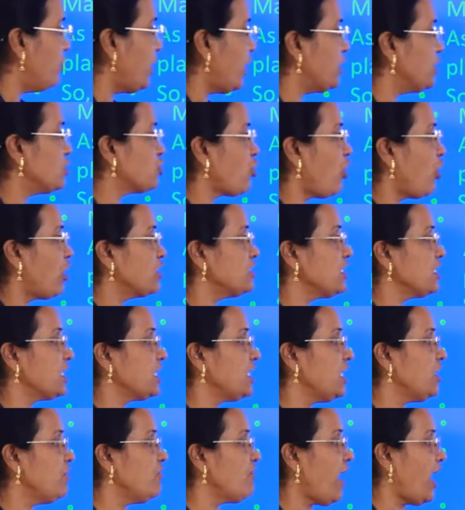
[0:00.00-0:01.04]
that is called as a
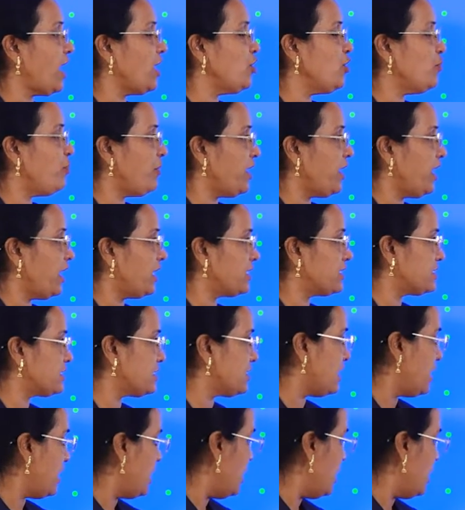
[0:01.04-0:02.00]
key value pairs,